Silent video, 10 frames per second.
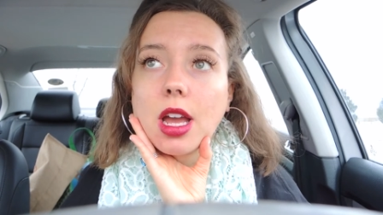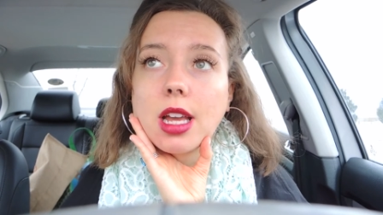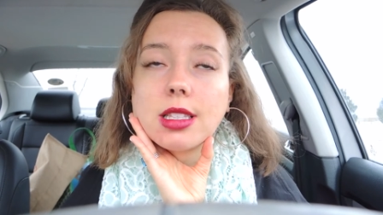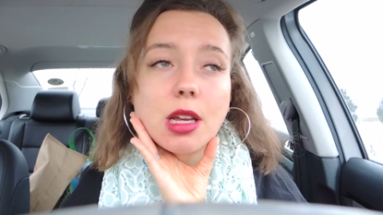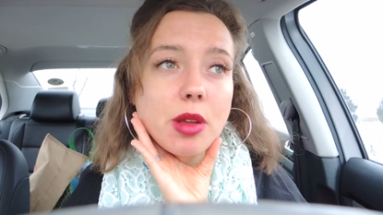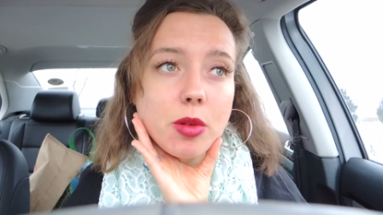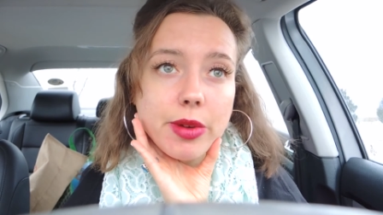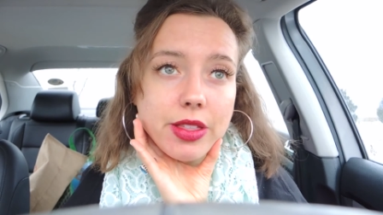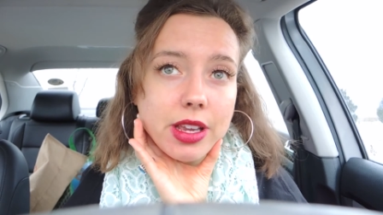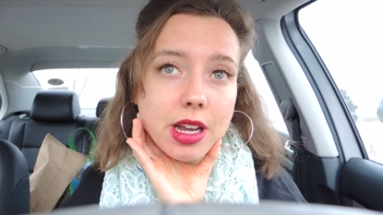And some people
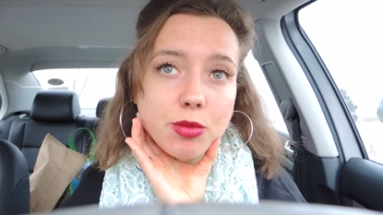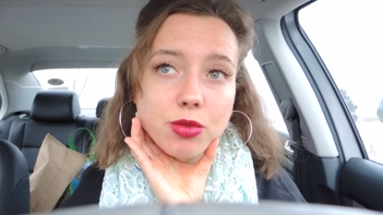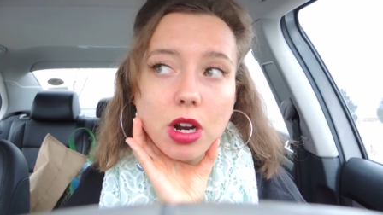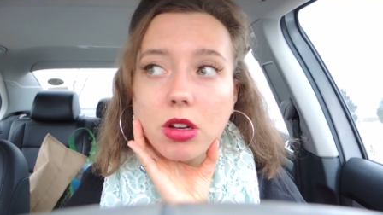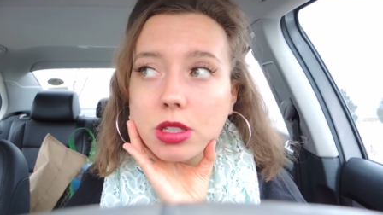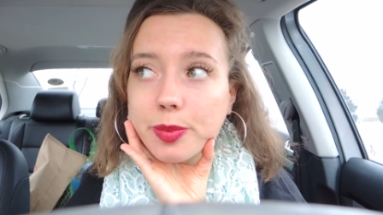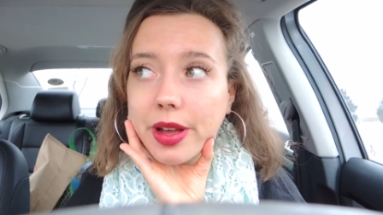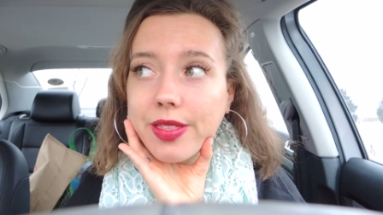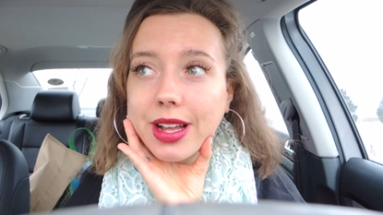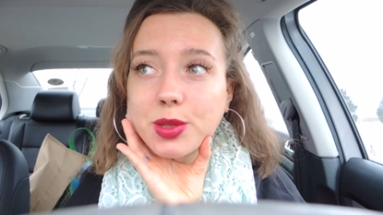might think I'm gross,
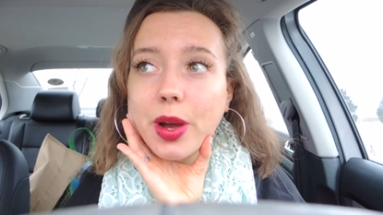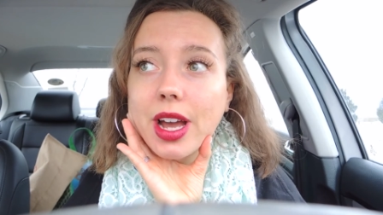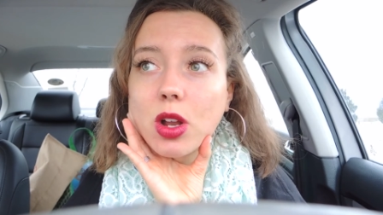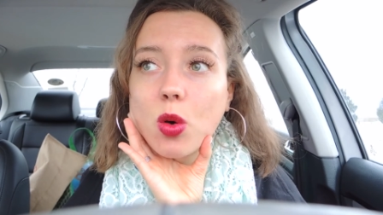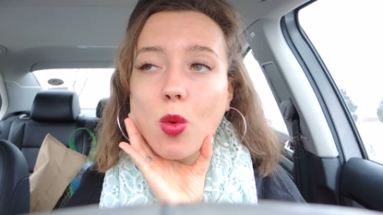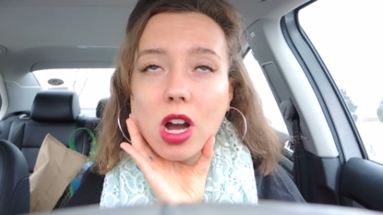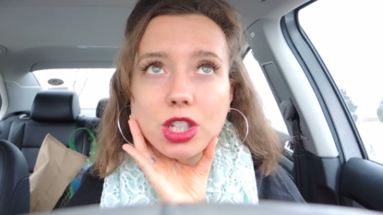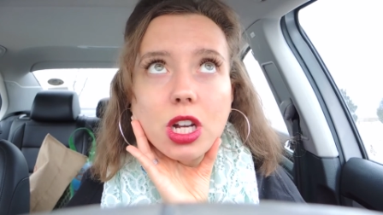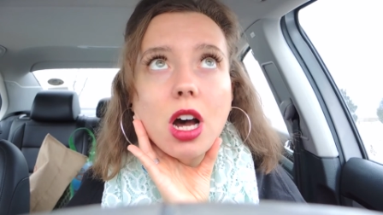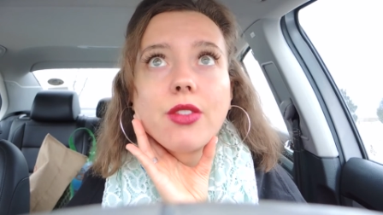but that's why I don't
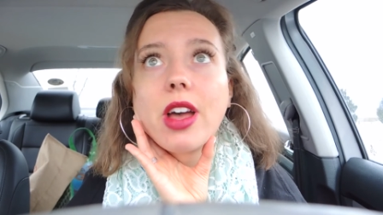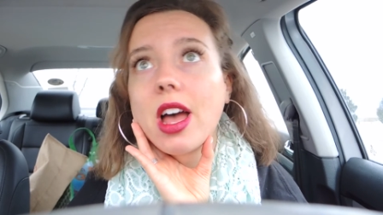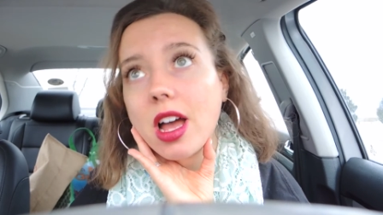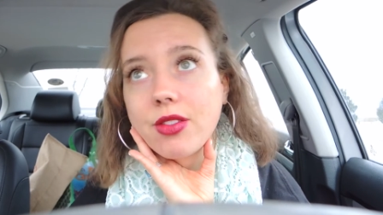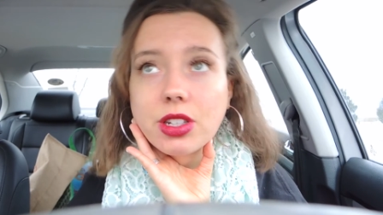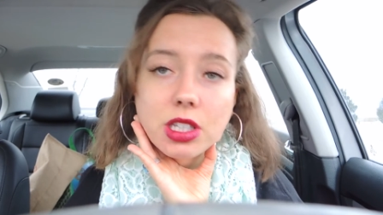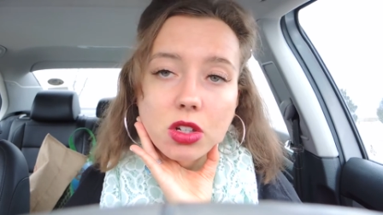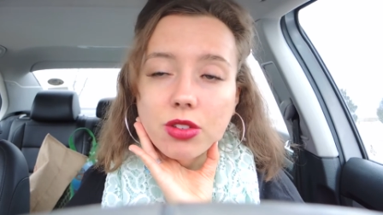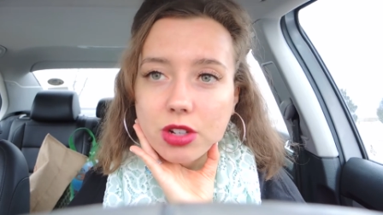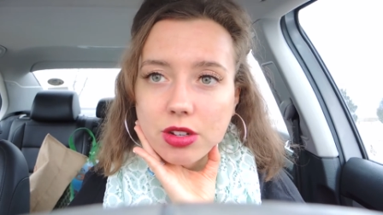wash off every
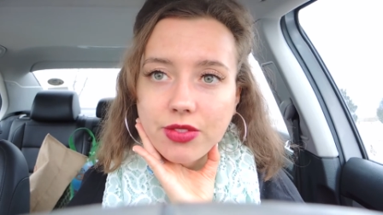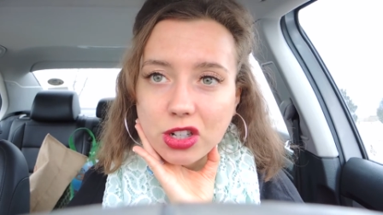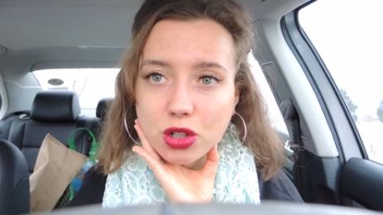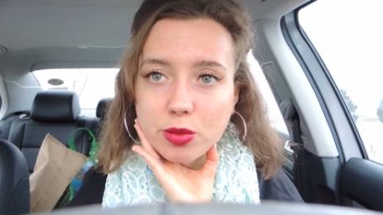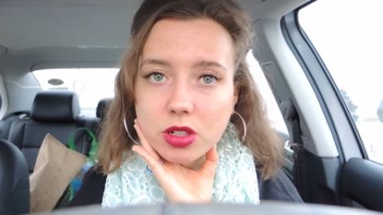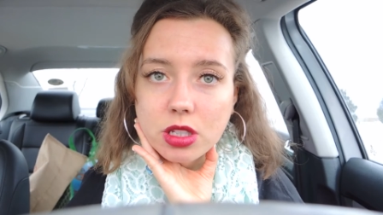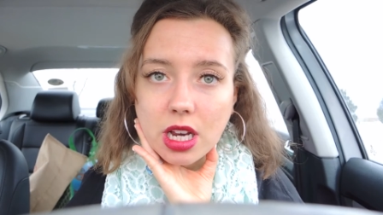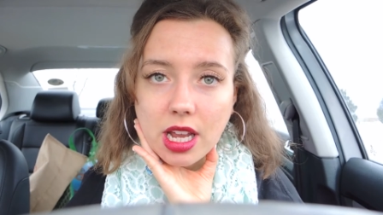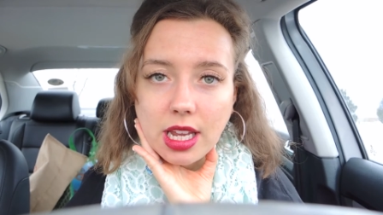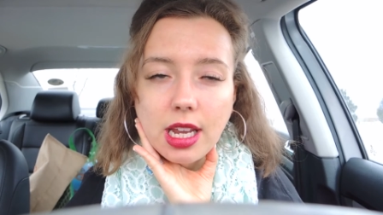single fruit and vegetable that
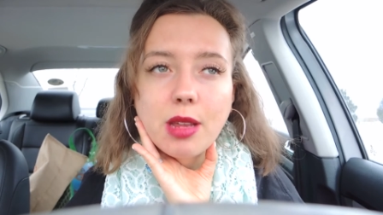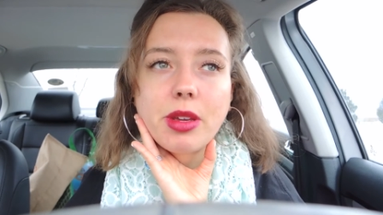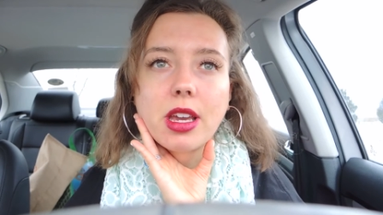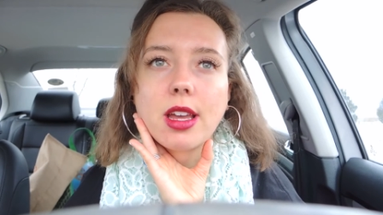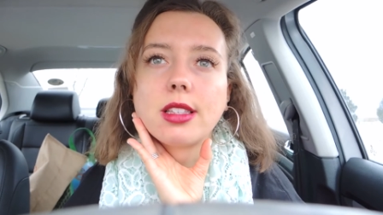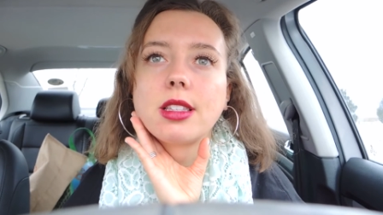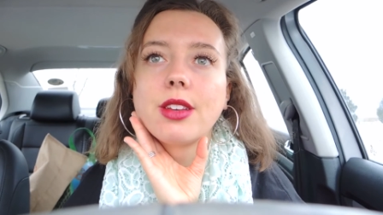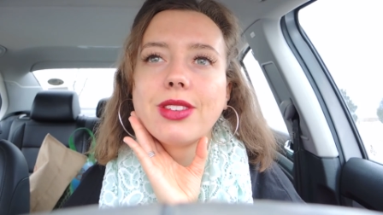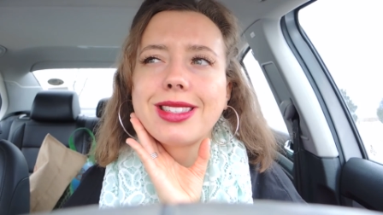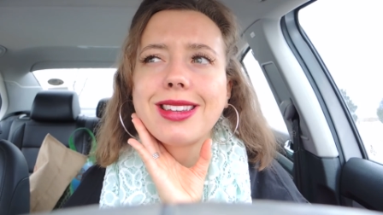I eat, because
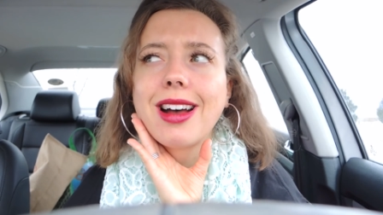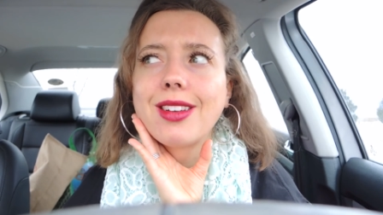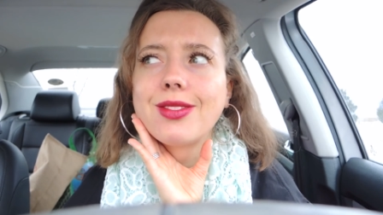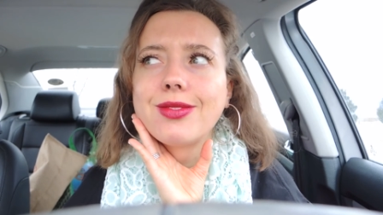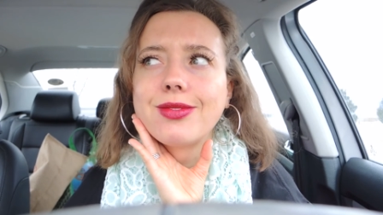if it's not